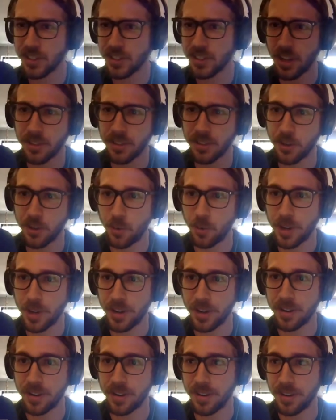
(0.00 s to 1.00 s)
is also
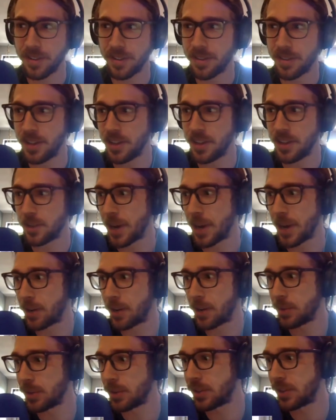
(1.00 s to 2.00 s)
when the
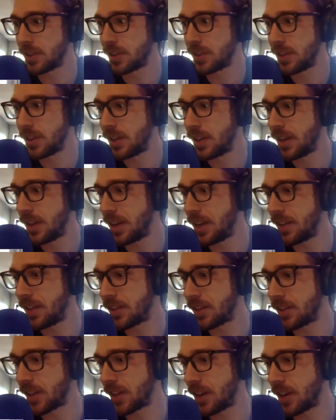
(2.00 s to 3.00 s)
spec was in
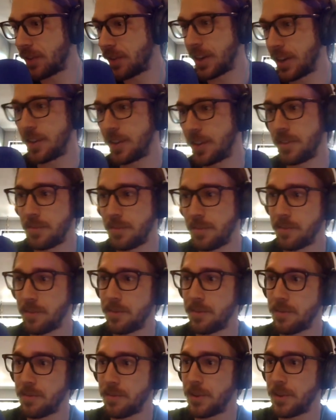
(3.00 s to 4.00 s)
this kind of like
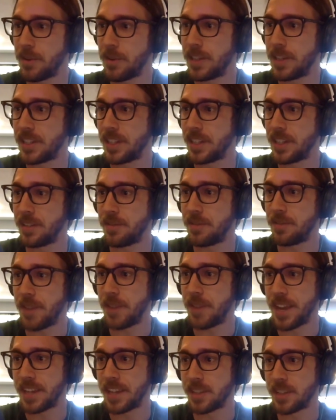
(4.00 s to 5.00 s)
freezing
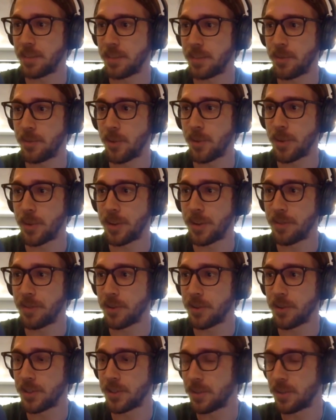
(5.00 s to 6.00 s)
phase, and before we
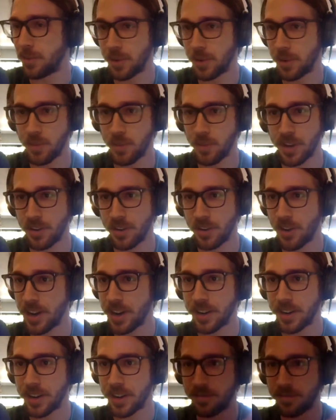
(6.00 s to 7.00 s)
unfroze it, when we
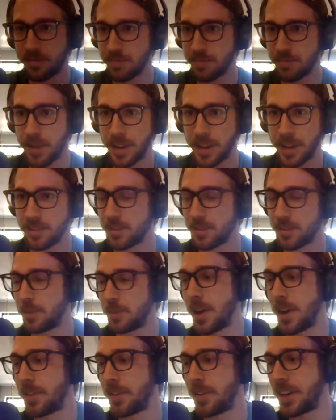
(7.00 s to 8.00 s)
made
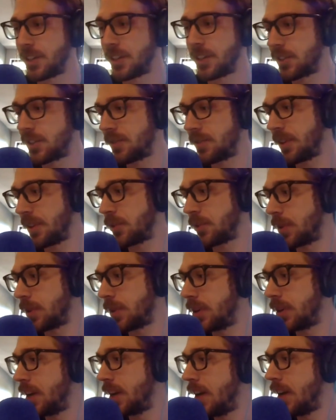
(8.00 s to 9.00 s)
some modifications to phase
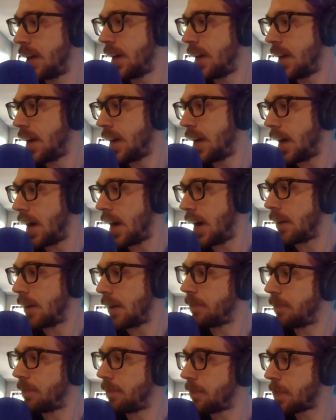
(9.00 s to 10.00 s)

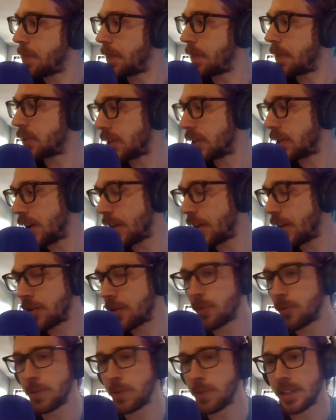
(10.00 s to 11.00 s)
1. There's
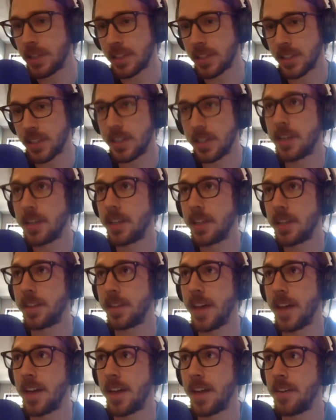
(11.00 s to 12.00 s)
another reason
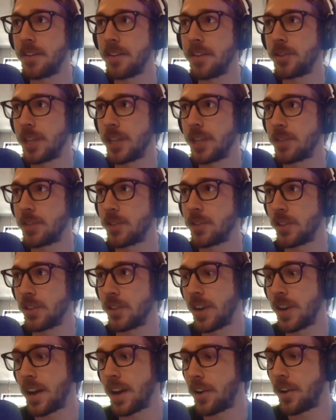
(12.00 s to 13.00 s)
that transfers are
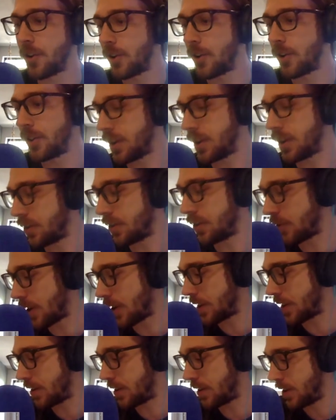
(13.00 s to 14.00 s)
not currently
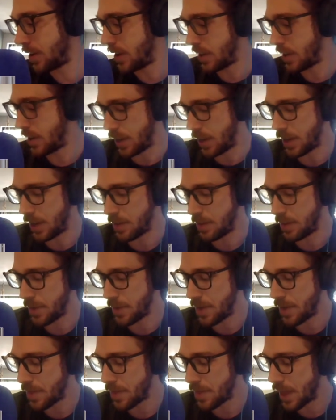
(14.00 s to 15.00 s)
integrated,
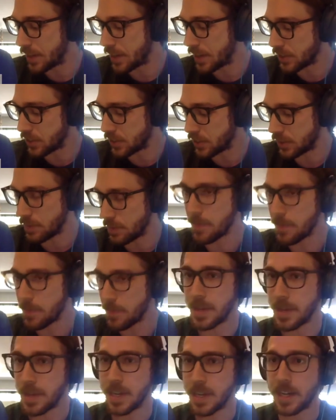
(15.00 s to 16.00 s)
and that is
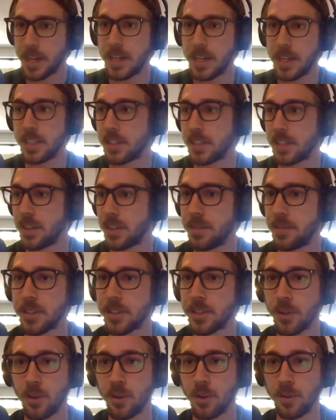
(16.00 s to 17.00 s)
because of
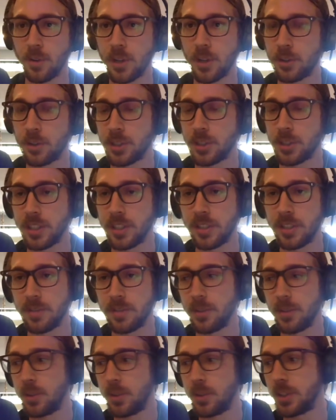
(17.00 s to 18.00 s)
this whole notion and
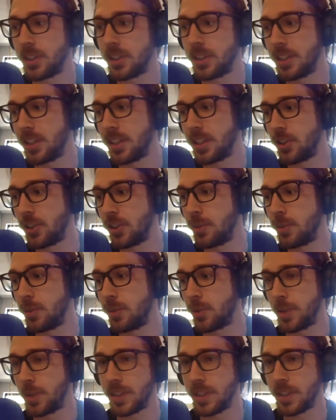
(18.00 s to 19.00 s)
confusion and issue
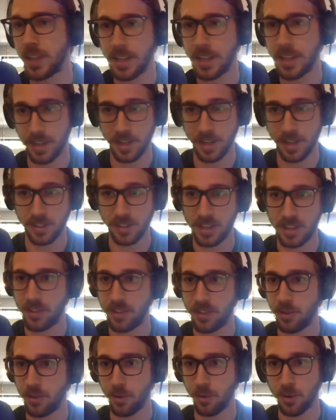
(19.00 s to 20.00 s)
between like, is
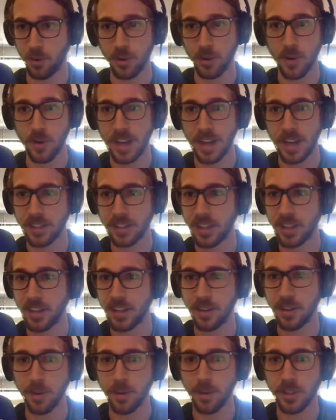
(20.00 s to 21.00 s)
ETH2 a new asset,
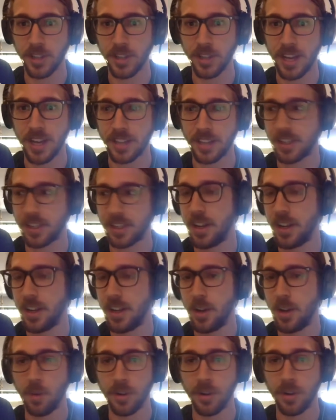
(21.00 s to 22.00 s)
an emergent asset?
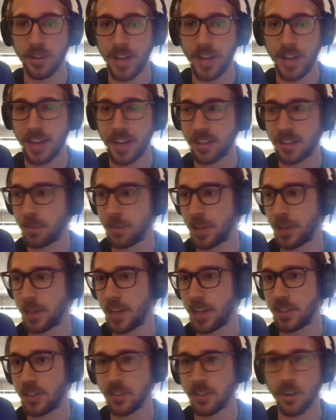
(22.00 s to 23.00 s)
What are the tax
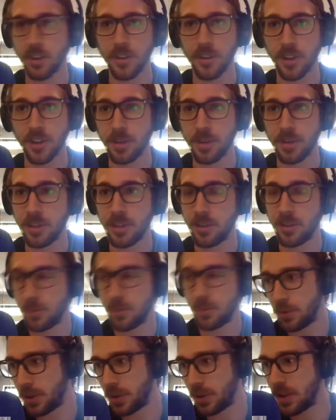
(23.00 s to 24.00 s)
implications? Are there going to be
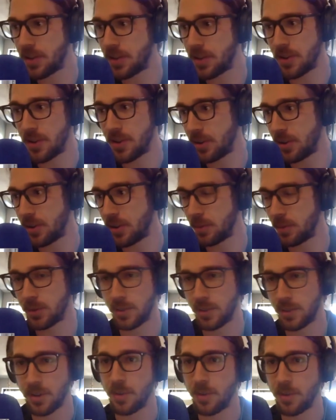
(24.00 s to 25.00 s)
two
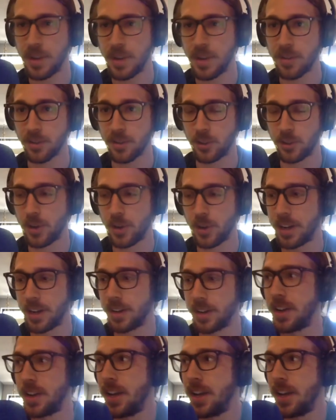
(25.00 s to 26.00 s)
Ethereums, Ethers
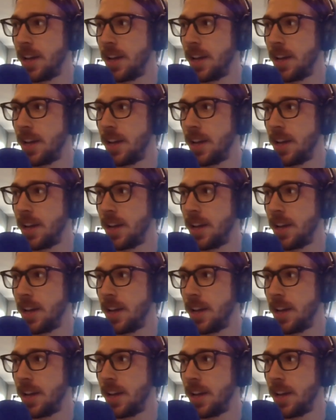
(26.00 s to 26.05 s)
traded?